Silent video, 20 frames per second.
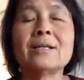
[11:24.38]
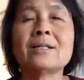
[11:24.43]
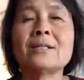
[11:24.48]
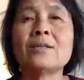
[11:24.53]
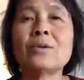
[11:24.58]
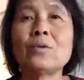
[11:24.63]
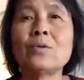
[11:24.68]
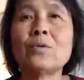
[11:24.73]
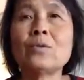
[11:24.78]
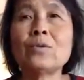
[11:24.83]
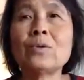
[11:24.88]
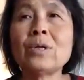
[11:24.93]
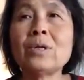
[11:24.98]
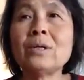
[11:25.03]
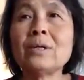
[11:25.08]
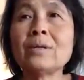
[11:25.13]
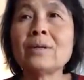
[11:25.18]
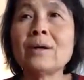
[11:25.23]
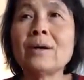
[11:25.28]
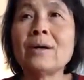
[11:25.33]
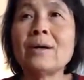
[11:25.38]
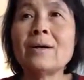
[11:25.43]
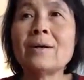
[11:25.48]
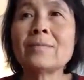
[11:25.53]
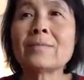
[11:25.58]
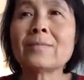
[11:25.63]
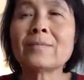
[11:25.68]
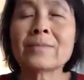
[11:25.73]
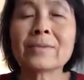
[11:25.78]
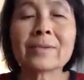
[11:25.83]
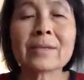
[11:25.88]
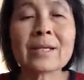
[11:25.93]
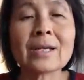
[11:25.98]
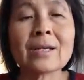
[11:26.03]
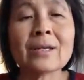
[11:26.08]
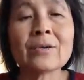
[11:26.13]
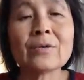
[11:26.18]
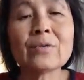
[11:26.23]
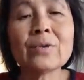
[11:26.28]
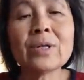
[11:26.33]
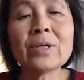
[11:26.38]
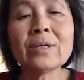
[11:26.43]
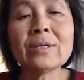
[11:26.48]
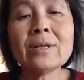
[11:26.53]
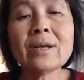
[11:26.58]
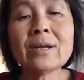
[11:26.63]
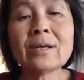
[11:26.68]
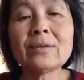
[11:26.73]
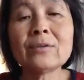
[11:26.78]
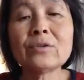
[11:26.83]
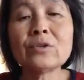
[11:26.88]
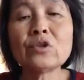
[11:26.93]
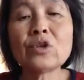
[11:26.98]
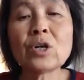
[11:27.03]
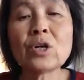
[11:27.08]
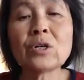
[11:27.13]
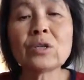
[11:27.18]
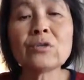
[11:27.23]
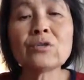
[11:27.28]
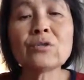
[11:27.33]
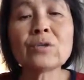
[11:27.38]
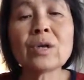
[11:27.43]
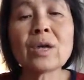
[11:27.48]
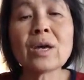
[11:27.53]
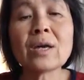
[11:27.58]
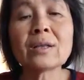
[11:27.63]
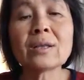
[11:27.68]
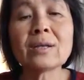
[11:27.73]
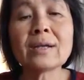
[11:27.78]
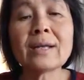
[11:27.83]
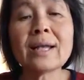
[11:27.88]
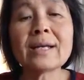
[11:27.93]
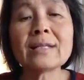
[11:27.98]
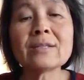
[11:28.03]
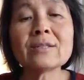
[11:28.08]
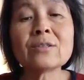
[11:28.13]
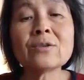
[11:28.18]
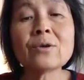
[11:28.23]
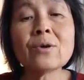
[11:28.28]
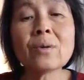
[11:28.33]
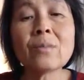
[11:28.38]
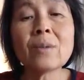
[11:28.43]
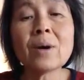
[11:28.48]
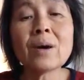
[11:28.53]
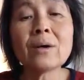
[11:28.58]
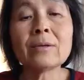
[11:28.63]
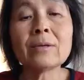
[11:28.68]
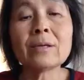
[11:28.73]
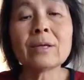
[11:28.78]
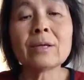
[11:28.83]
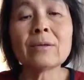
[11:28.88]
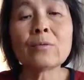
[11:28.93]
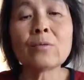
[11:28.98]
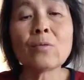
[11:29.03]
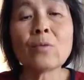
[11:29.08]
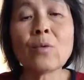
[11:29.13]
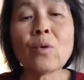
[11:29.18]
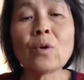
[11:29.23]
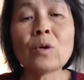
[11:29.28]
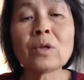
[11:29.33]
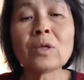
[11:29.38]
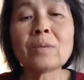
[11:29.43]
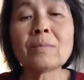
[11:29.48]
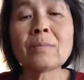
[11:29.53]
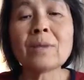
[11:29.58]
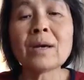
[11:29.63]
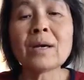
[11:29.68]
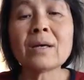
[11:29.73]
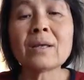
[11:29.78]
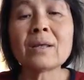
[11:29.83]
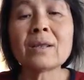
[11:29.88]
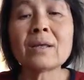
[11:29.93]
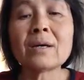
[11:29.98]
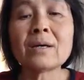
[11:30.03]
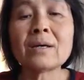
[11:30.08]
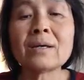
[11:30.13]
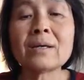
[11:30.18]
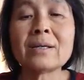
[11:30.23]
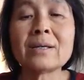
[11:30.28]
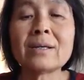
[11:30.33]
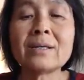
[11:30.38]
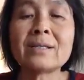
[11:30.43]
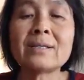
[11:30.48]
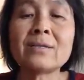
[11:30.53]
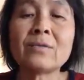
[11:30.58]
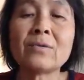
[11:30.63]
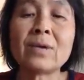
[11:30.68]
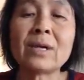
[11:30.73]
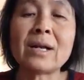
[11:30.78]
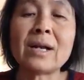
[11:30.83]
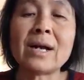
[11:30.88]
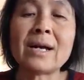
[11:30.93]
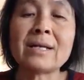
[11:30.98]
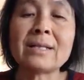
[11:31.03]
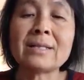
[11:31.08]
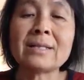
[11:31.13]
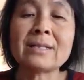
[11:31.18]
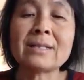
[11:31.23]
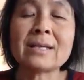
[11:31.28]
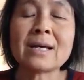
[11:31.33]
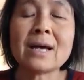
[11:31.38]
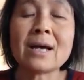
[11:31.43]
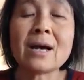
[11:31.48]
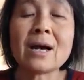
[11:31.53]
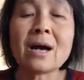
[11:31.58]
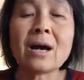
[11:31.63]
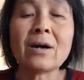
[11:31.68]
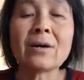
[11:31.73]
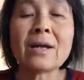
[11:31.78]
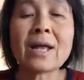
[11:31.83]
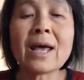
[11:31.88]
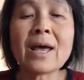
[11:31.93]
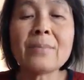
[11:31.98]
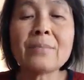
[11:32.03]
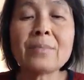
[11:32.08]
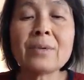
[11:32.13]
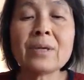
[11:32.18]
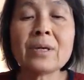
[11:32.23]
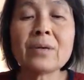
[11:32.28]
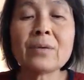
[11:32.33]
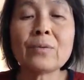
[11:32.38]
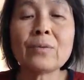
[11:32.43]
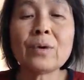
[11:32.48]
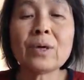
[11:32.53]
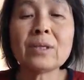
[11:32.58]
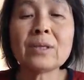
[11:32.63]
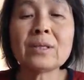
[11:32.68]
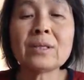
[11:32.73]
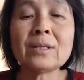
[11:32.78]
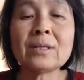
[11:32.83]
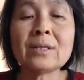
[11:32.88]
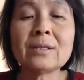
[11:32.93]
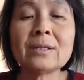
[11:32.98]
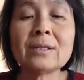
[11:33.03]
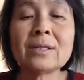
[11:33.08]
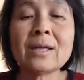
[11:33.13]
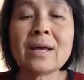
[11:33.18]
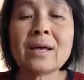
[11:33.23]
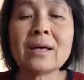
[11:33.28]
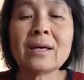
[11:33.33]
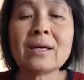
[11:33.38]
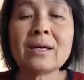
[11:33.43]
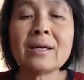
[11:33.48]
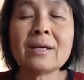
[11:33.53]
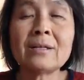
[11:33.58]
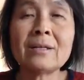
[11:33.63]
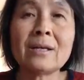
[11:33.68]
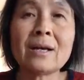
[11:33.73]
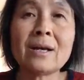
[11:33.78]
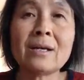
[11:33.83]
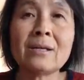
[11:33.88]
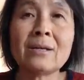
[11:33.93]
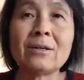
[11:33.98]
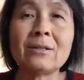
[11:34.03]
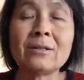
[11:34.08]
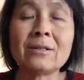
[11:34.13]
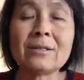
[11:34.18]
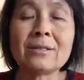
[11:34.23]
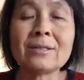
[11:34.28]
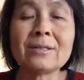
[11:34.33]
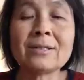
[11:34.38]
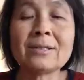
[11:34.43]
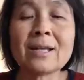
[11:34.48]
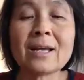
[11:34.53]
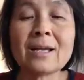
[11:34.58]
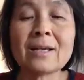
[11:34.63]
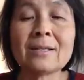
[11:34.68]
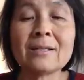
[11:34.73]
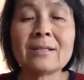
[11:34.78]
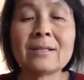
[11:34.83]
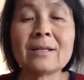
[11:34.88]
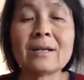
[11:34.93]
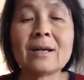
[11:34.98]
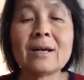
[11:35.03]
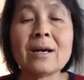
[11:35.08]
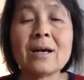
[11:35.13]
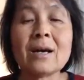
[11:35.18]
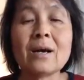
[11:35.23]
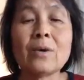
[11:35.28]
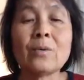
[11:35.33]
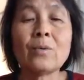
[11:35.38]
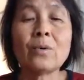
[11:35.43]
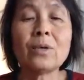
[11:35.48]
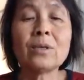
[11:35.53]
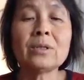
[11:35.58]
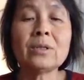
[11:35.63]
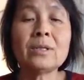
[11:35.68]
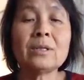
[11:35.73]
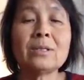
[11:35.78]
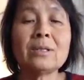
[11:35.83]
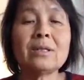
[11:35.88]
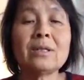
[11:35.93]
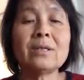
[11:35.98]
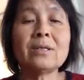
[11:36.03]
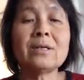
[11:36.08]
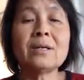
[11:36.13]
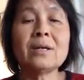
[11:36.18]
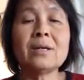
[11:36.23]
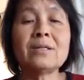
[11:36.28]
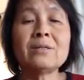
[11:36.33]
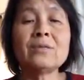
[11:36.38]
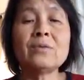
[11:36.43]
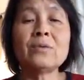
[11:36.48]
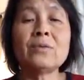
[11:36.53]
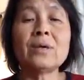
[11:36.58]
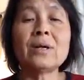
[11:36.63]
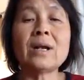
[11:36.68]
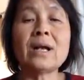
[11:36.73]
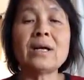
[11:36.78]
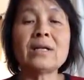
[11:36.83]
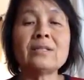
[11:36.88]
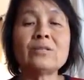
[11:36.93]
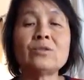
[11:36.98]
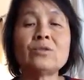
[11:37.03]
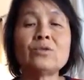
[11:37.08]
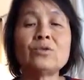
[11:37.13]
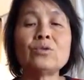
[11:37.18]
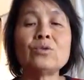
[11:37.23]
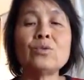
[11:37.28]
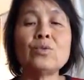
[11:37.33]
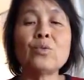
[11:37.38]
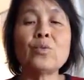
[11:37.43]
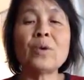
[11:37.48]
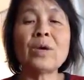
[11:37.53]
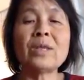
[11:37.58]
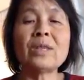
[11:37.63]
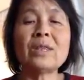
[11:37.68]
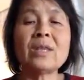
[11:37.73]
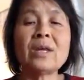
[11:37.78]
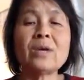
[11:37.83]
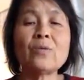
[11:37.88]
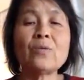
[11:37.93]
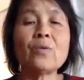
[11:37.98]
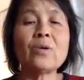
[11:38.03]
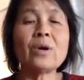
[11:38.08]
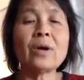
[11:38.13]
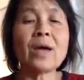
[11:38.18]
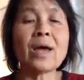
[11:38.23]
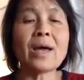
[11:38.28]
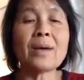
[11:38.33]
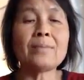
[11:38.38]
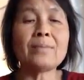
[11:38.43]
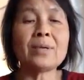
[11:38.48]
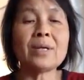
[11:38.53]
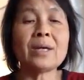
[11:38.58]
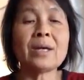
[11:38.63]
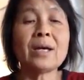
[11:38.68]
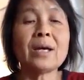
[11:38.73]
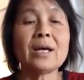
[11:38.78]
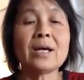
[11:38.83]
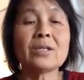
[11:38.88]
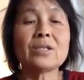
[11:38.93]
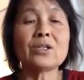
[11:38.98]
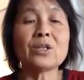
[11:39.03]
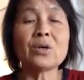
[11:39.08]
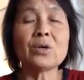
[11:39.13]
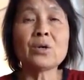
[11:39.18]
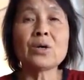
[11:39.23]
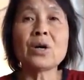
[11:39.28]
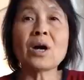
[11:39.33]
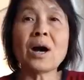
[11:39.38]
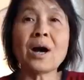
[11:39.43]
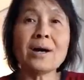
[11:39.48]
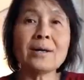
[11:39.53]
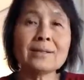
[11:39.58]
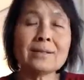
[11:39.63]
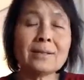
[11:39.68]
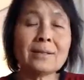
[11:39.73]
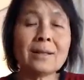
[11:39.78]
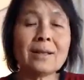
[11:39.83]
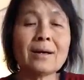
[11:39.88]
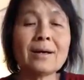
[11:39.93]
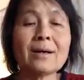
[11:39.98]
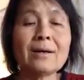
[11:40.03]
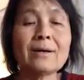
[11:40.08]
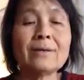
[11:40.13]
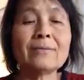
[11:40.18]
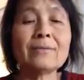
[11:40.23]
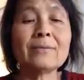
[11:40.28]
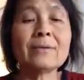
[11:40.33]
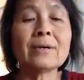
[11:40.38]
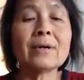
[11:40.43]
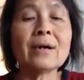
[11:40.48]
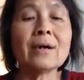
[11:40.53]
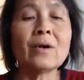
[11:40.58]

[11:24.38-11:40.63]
So read. Um, read and share together. Let's talk about it. What made the Israelites unhappy? What did they not understand? What did the Israelites do when they were happy? Share God's love.